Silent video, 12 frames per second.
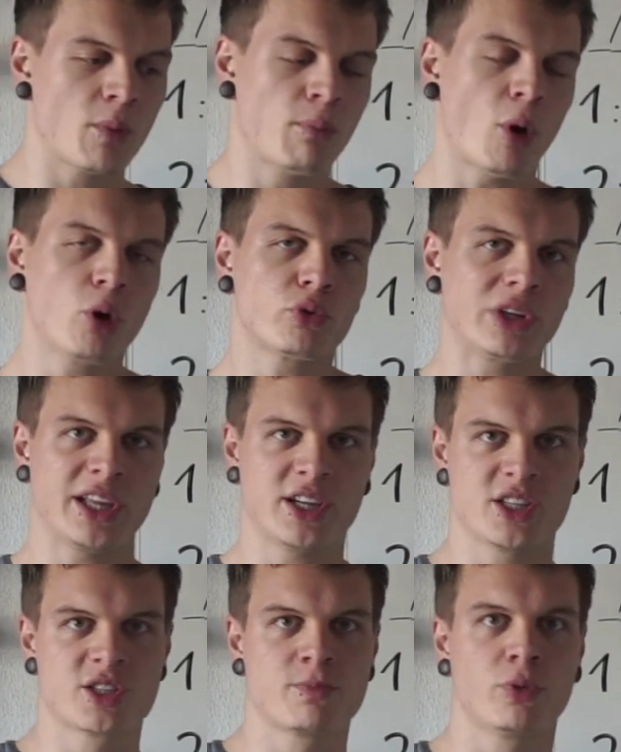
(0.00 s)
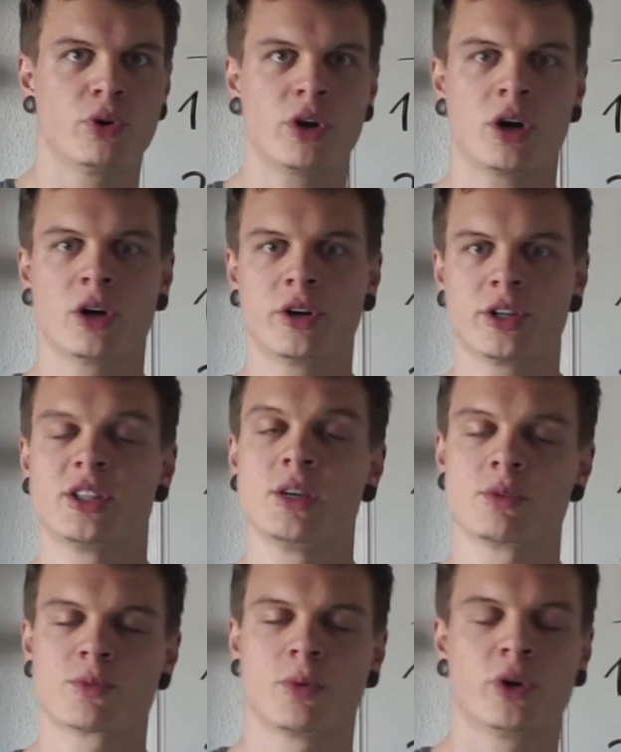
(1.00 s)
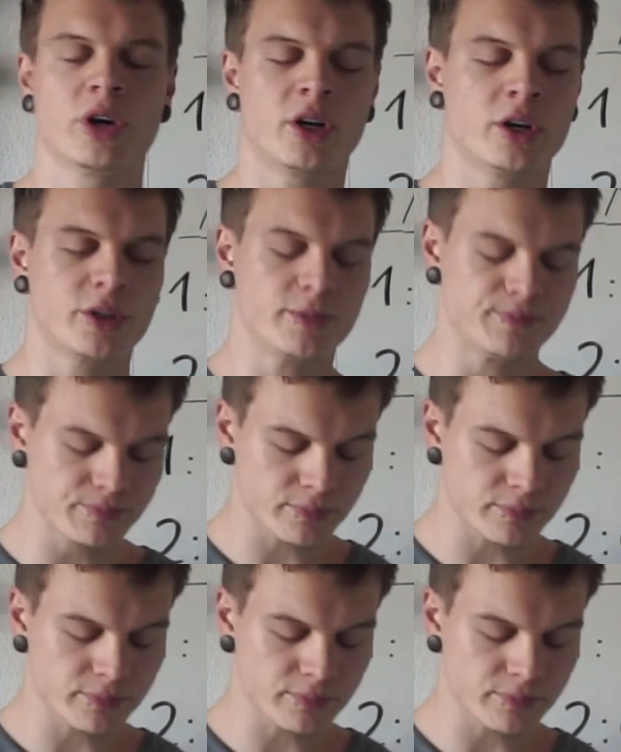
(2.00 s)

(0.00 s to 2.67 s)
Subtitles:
ball-related sport art, team sport art,